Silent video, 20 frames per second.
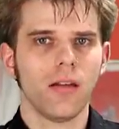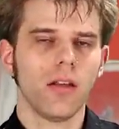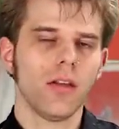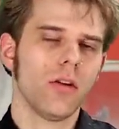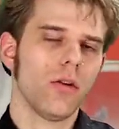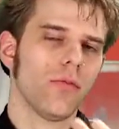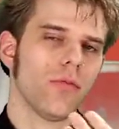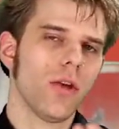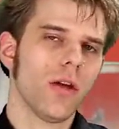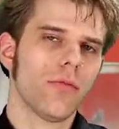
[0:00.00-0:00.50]
you
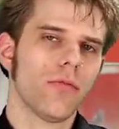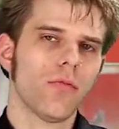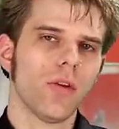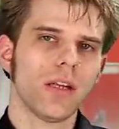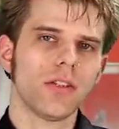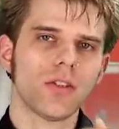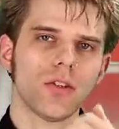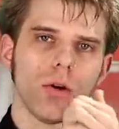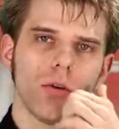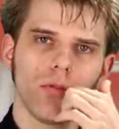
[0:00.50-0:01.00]
know, if you have
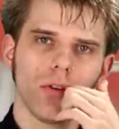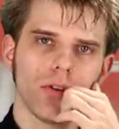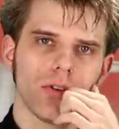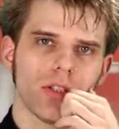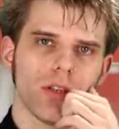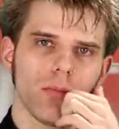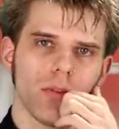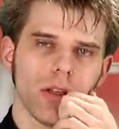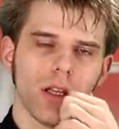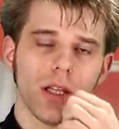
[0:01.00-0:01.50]
friends over or
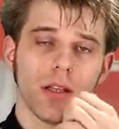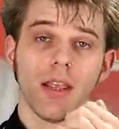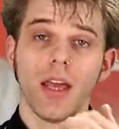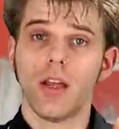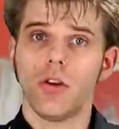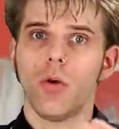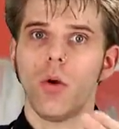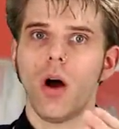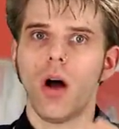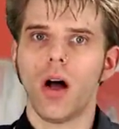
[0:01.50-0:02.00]
something like that
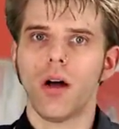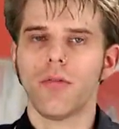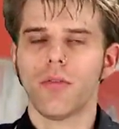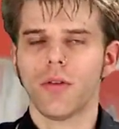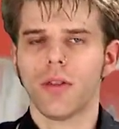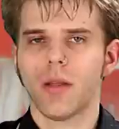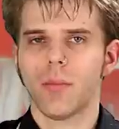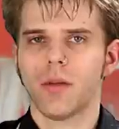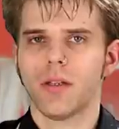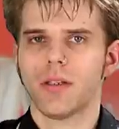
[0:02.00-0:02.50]
and you offer
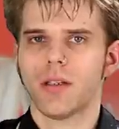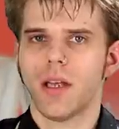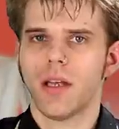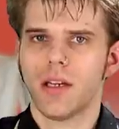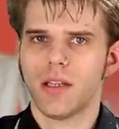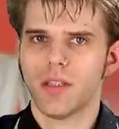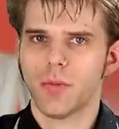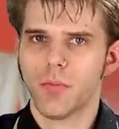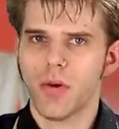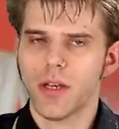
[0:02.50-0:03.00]
them an
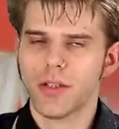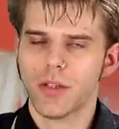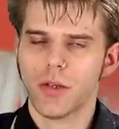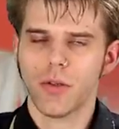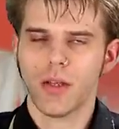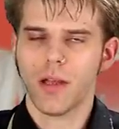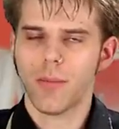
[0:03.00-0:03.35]
espresso,